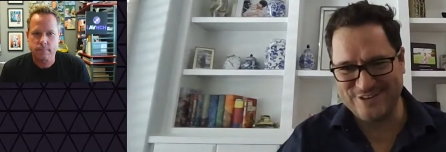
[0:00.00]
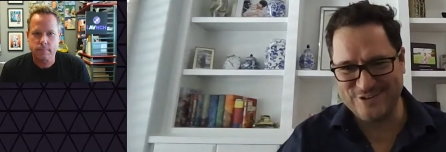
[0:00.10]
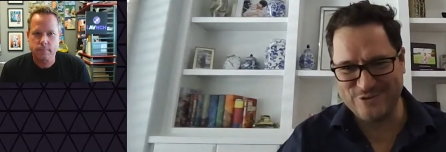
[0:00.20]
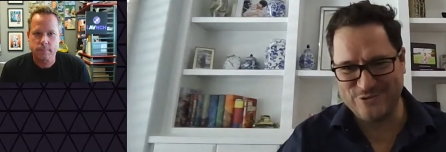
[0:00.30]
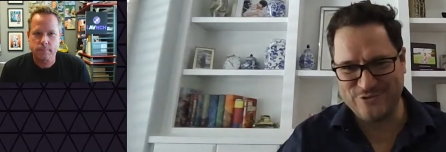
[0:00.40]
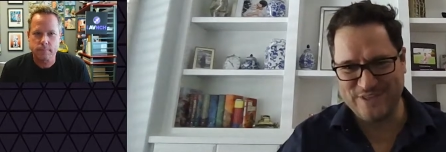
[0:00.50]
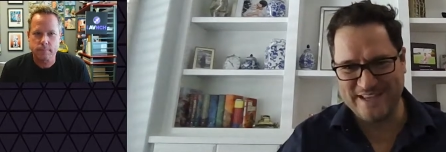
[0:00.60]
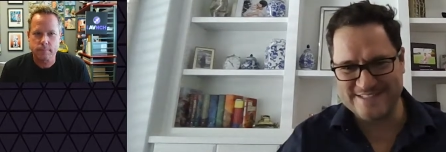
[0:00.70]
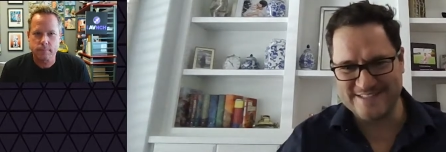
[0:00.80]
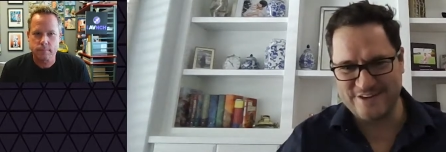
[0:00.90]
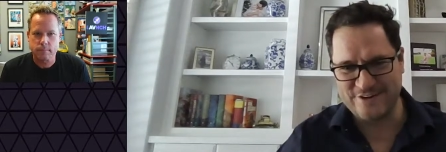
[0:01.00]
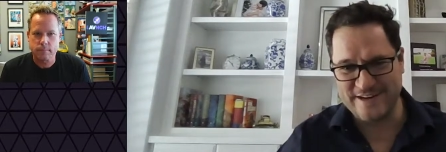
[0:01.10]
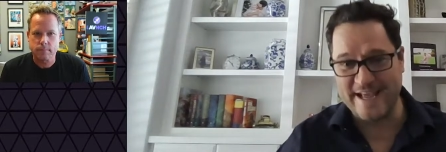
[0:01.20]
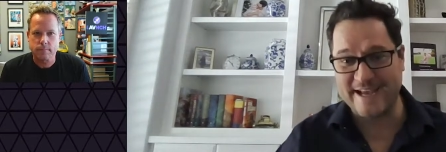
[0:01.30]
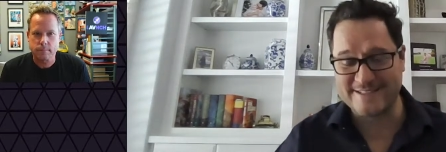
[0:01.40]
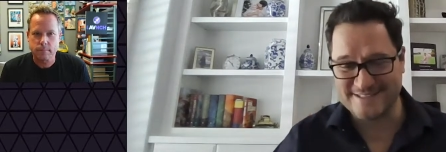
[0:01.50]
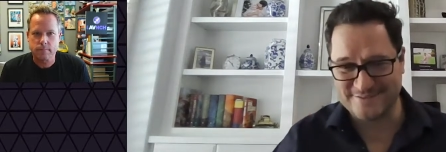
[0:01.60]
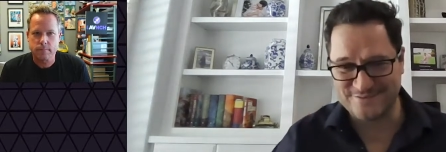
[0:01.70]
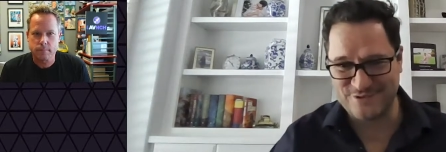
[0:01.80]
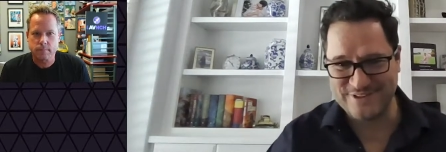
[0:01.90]
Speaker 1: new things that are
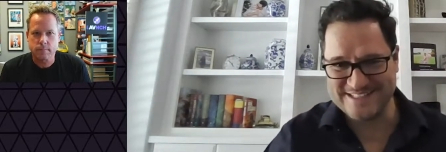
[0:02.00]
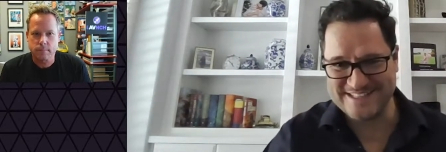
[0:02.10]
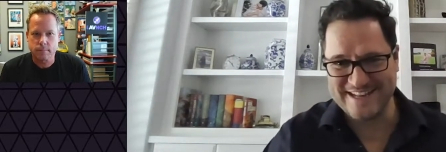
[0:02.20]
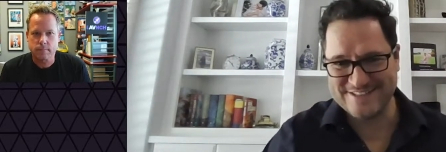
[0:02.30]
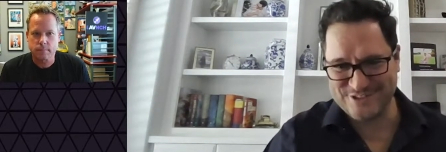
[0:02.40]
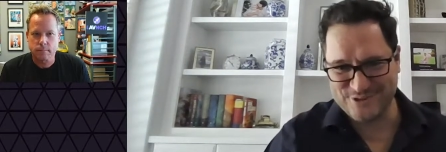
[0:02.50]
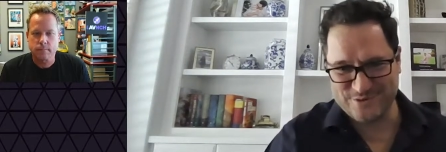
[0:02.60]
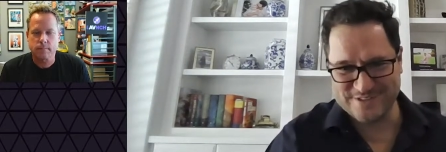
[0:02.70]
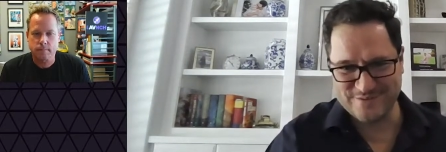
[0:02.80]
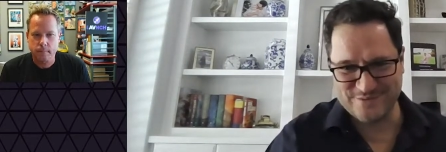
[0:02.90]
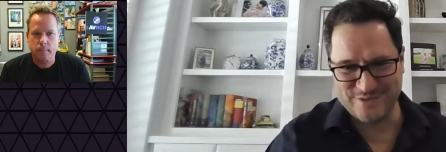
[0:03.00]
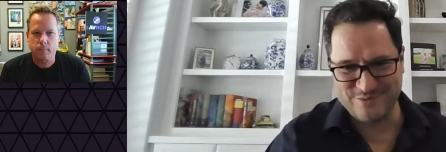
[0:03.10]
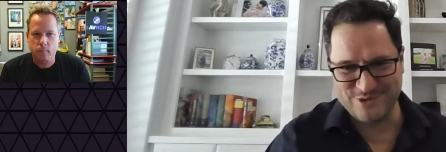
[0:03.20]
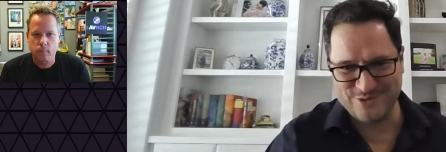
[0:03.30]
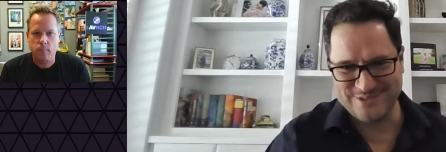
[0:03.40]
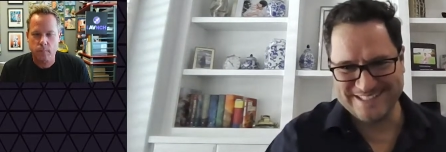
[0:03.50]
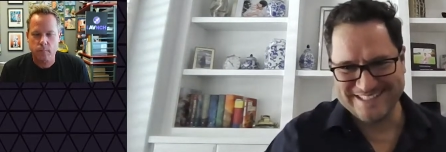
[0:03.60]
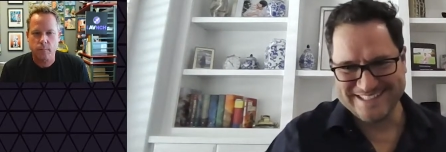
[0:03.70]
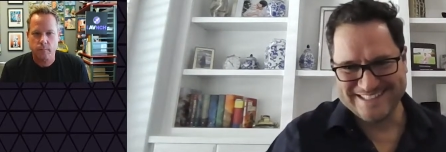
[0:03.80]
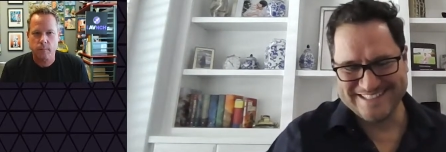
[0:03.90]
next for these next units of compute
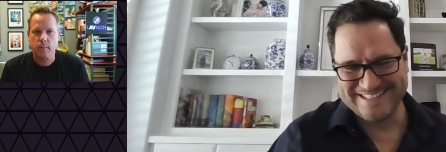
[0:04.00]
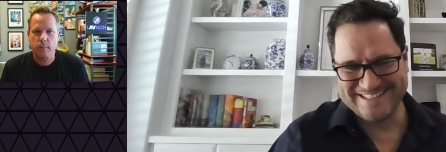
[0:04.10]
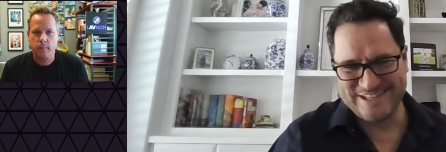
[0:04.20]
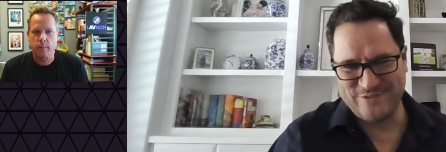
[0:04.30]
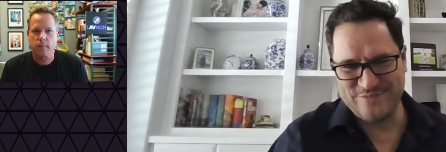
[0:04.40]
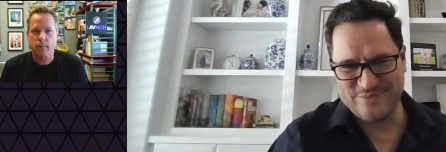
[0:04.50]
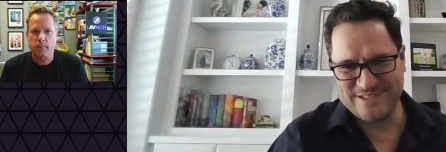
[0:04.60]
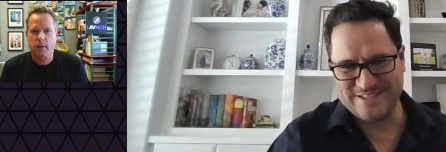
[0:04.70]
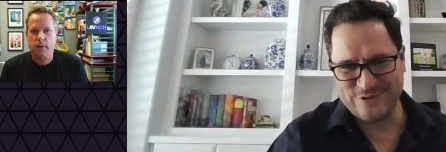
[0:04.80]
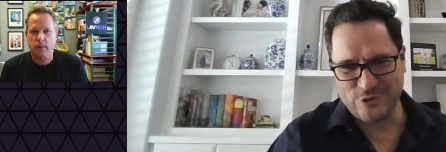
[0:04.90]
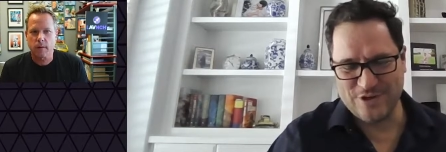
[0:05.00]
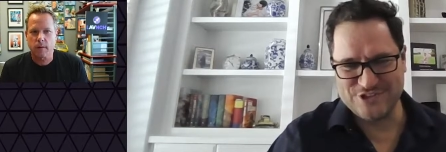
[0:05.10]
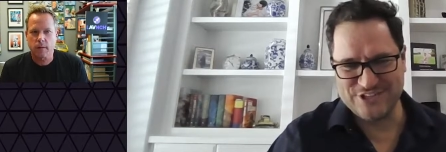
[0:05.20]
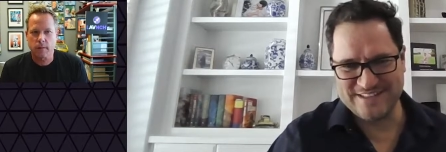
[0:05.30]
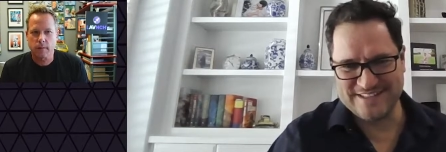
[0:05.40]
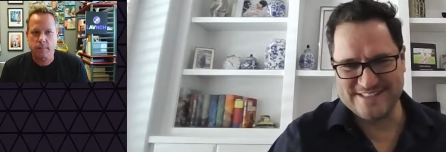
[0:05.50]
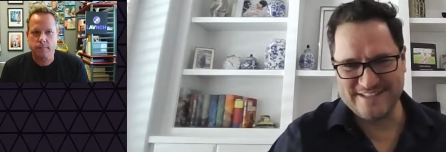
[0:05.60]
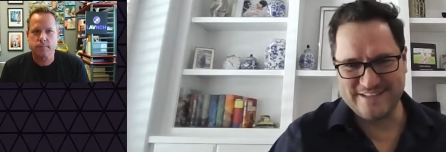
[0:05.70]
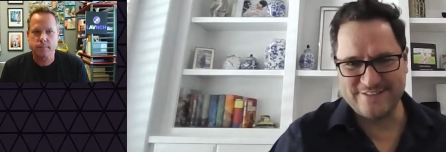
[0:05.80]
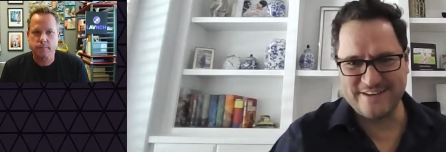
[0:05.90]
uh, that we've been launching this
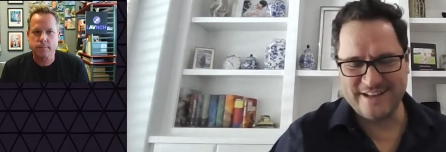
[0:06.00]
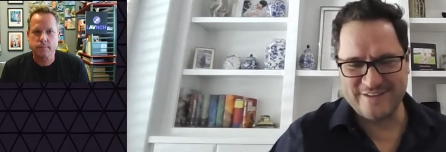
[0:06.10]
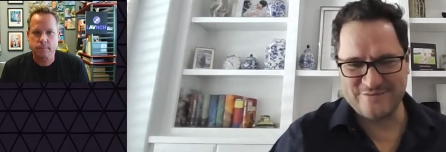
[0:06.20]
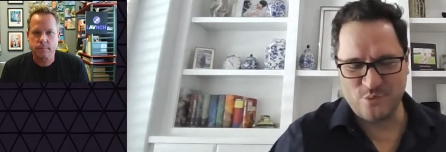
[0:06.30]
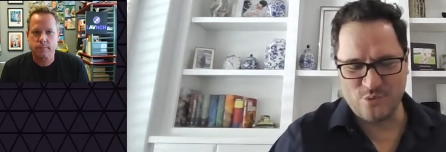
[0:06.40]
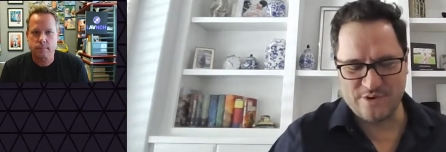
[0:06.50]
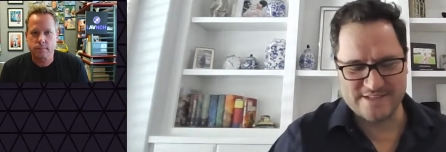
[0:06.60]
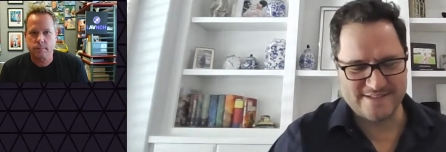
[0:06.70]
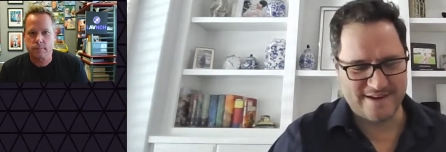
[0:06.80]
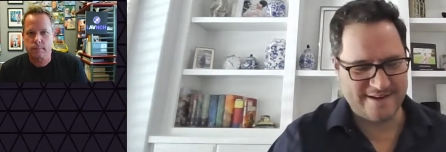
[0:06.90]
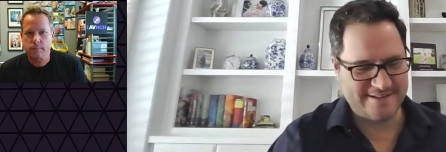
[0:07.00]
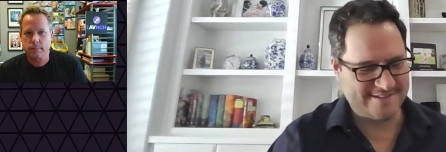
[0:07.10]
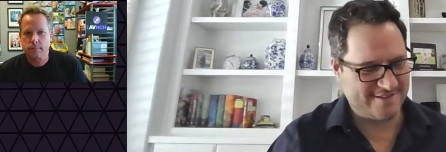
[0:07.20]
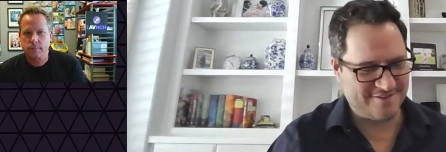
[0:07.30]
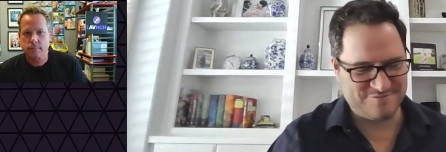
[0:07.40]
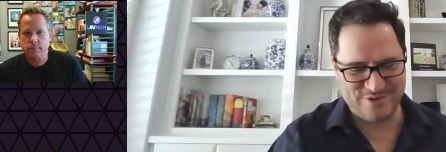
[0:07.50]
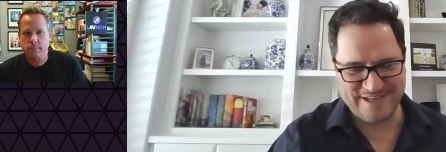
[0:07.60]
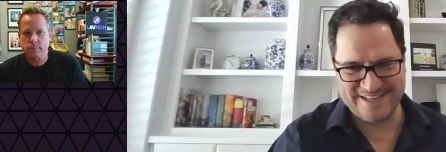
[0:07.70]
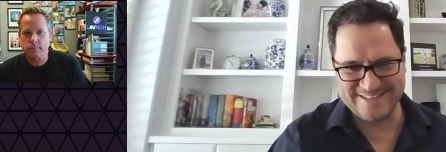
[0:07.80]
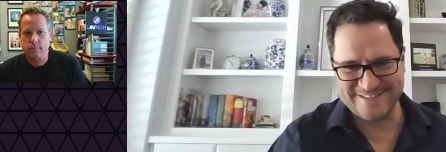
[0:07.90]
year and have more exciting stuff
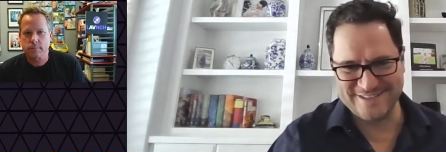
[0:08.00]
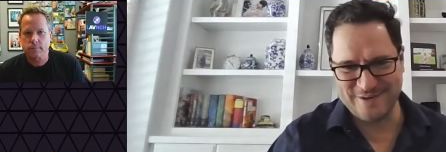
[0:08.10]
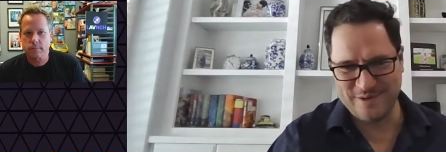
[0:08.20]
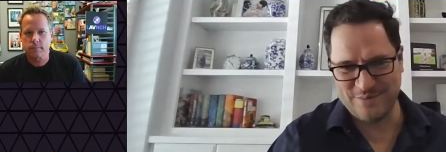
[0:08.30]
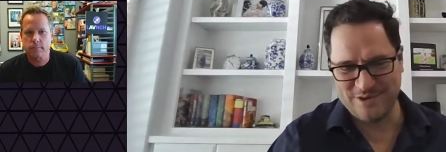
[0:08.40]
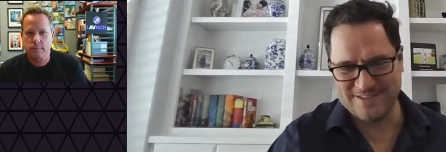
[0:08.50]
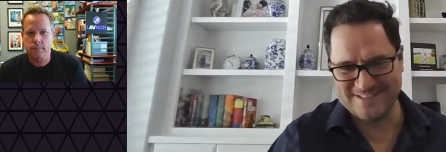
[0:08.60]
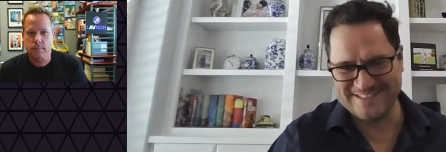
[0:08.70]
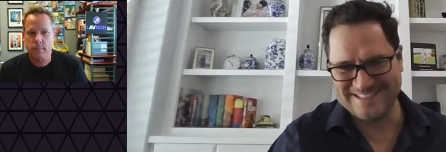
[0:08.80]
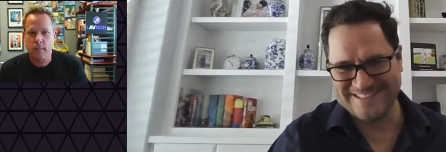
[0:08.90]
planned in the coming months.